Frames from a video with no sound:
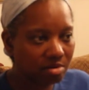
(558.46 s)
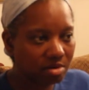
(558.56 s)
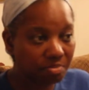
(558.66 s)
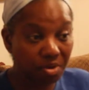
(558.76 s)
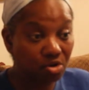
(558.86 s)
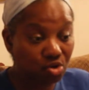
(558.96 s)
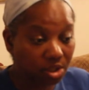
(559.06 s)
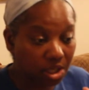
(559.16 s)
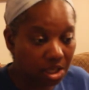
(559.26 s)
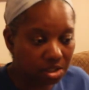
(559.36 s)

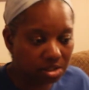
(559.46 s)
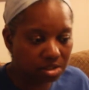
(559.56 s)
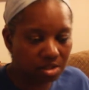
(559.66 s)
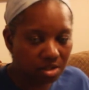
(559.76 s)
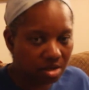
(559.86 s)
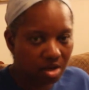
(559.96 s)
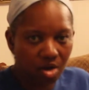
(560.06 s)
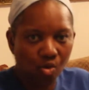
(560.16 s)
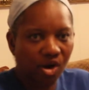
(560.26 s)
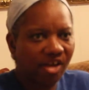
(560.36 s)
spiritualists.
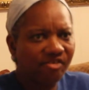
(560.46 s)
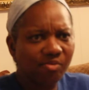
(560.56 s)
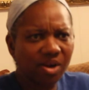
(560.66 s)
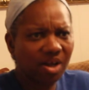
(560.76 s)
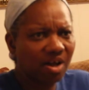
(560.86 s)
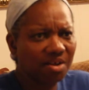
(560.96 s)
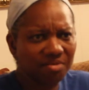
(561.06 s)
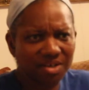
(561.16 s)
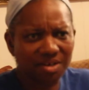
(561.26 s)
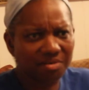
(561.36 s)
Whatever you want to call
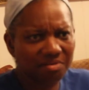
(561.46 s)
yourself.